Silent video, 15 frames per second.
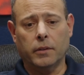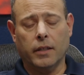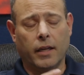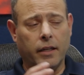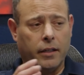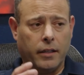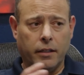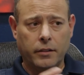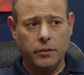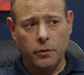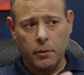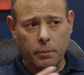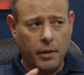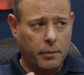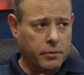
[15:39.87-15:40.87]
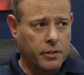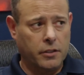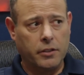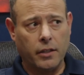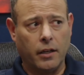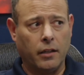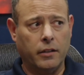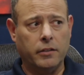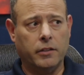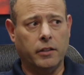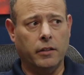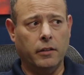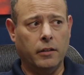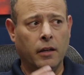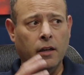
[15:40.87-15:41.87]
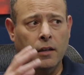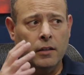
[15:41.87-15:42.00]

kind of going to do a Pepsi challenge here,